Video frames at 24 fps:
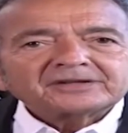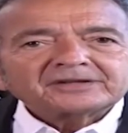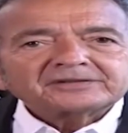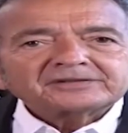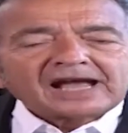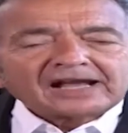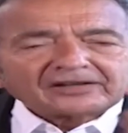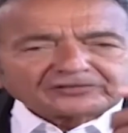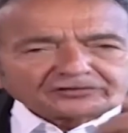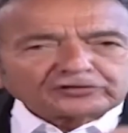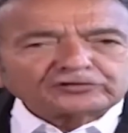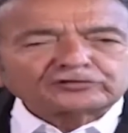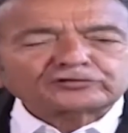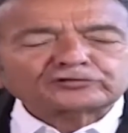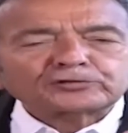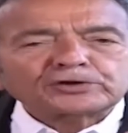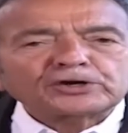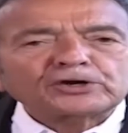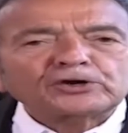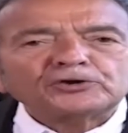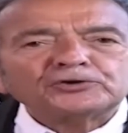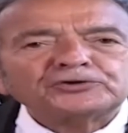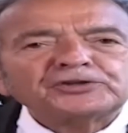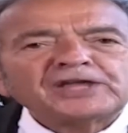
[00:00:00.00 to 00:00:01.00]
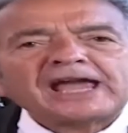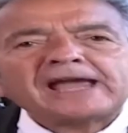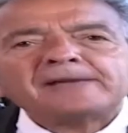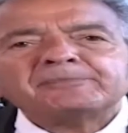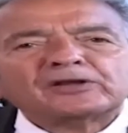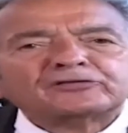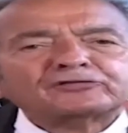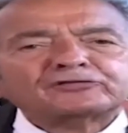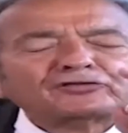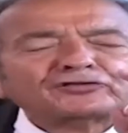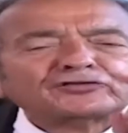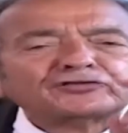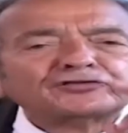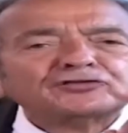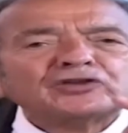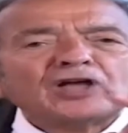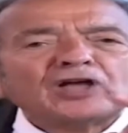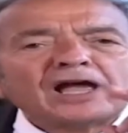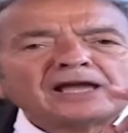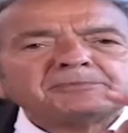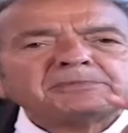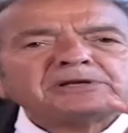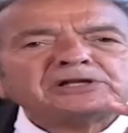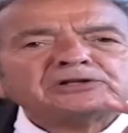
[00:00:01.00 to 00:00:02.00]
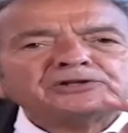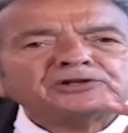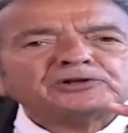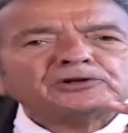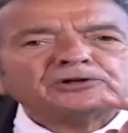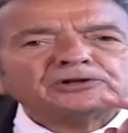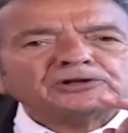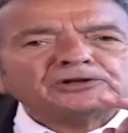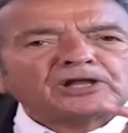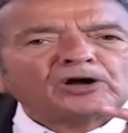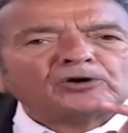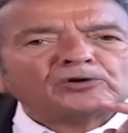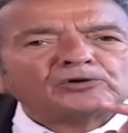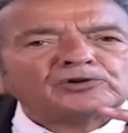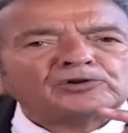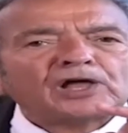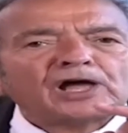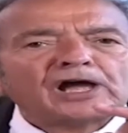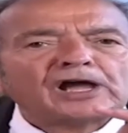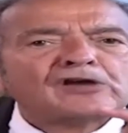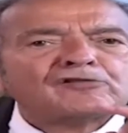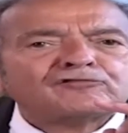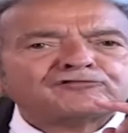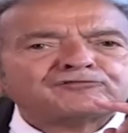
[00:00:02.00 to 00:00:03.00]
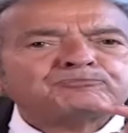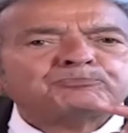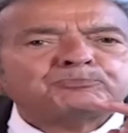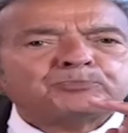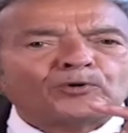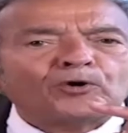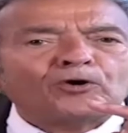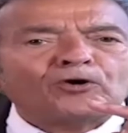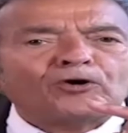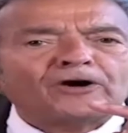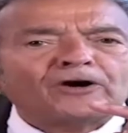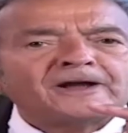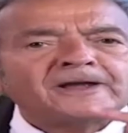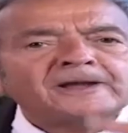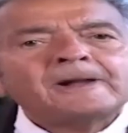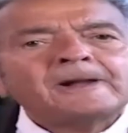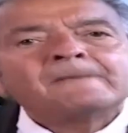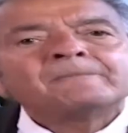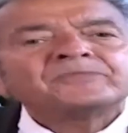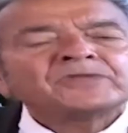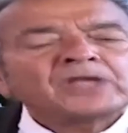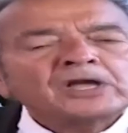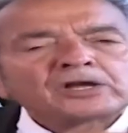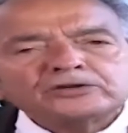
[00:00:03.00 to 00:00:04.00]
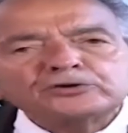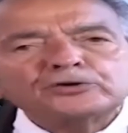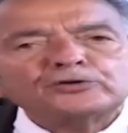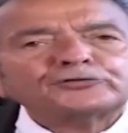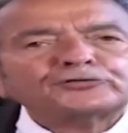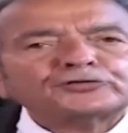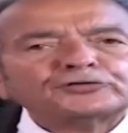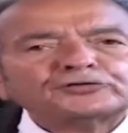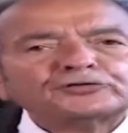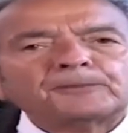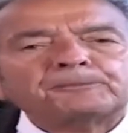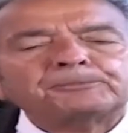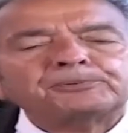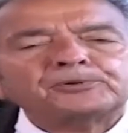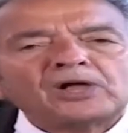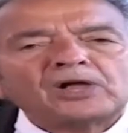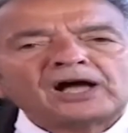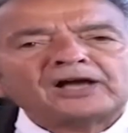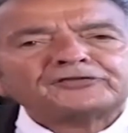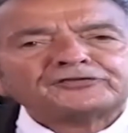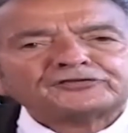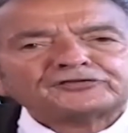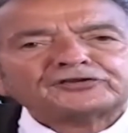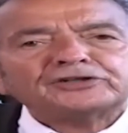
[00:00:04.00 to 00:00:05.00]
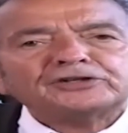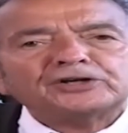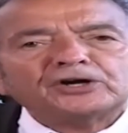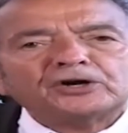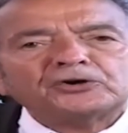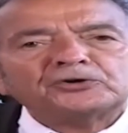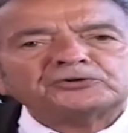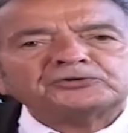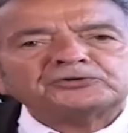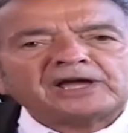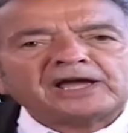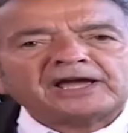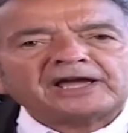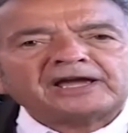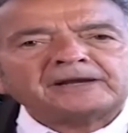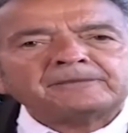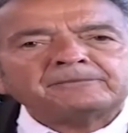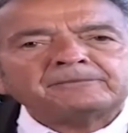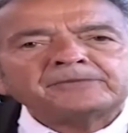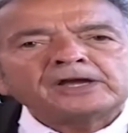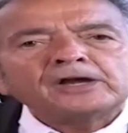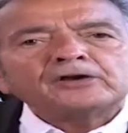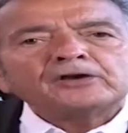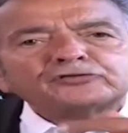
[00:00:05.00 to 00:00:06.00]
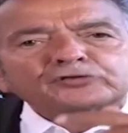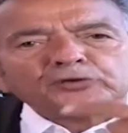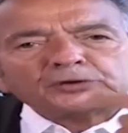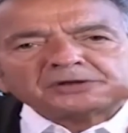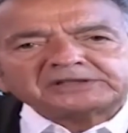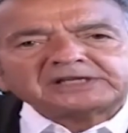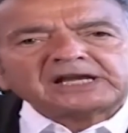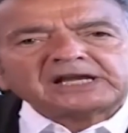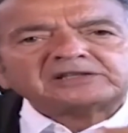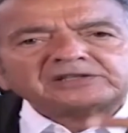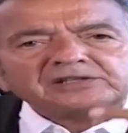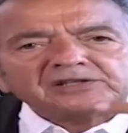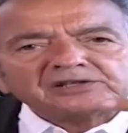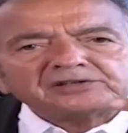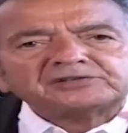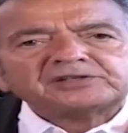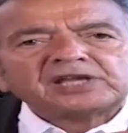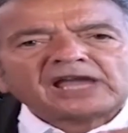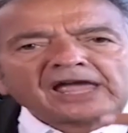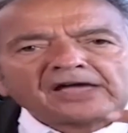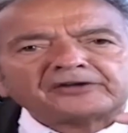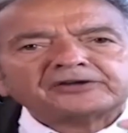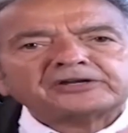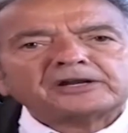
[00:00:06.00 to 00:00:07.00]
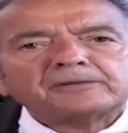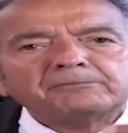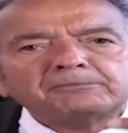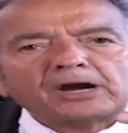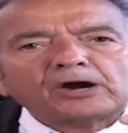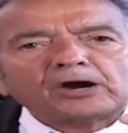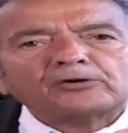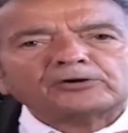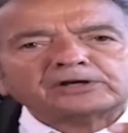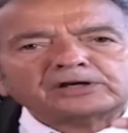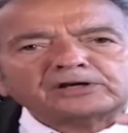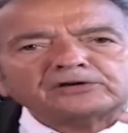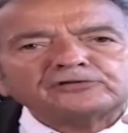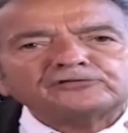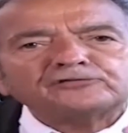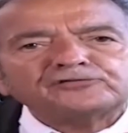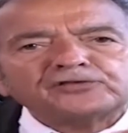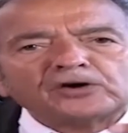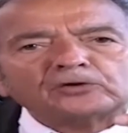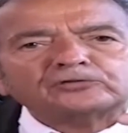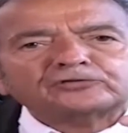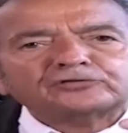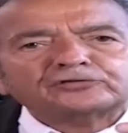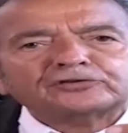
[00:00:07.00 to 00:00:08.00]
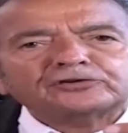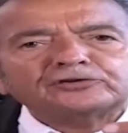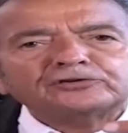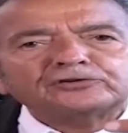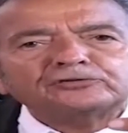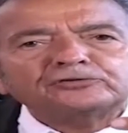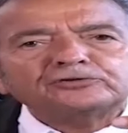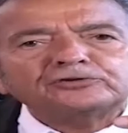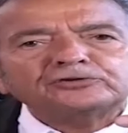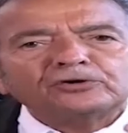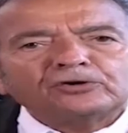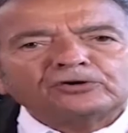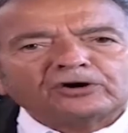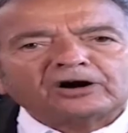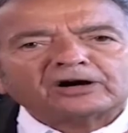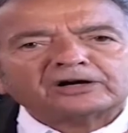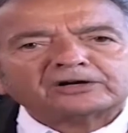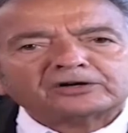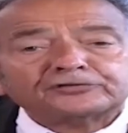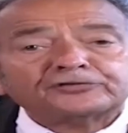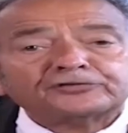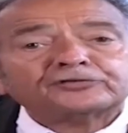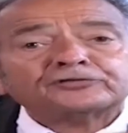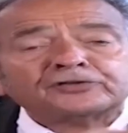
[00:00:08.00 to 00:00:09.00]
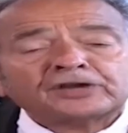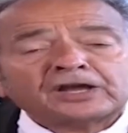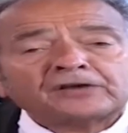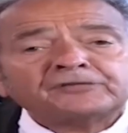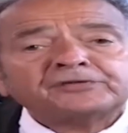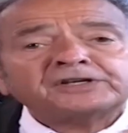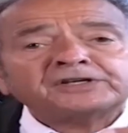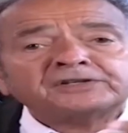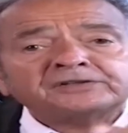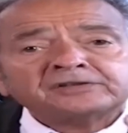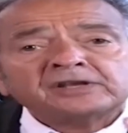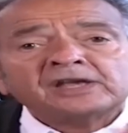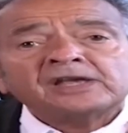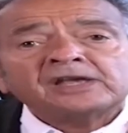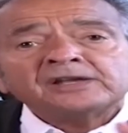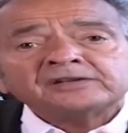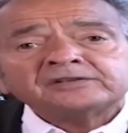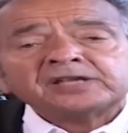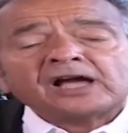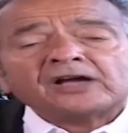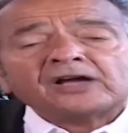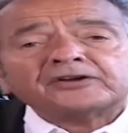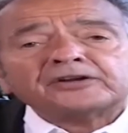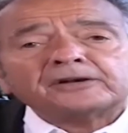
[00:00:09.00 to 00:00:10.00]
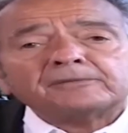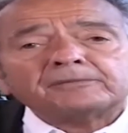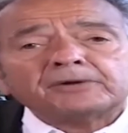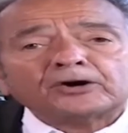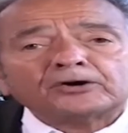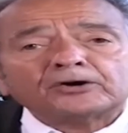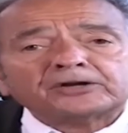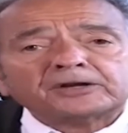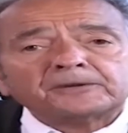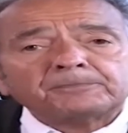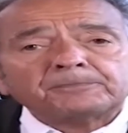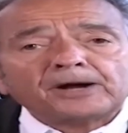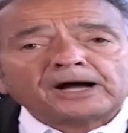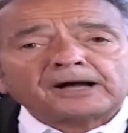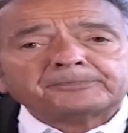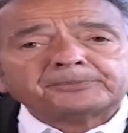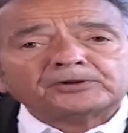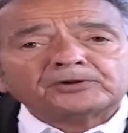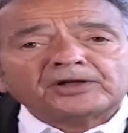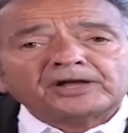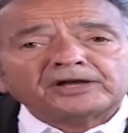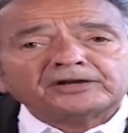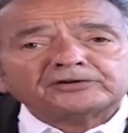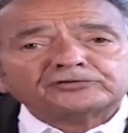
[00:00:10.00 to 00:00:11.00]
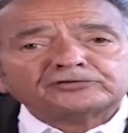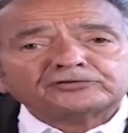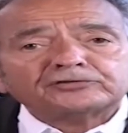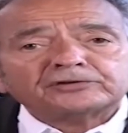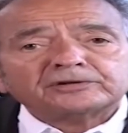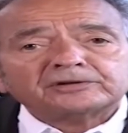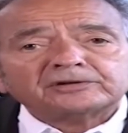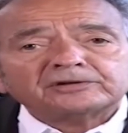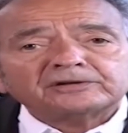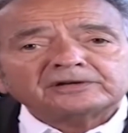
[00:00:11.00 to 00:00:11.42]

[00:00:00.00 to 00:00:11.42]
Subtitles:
That's his real name. That slimy little low-life boy used a de Blasio name so he'd get the Italian-American votes in New York because it's a heavy Italian-American population.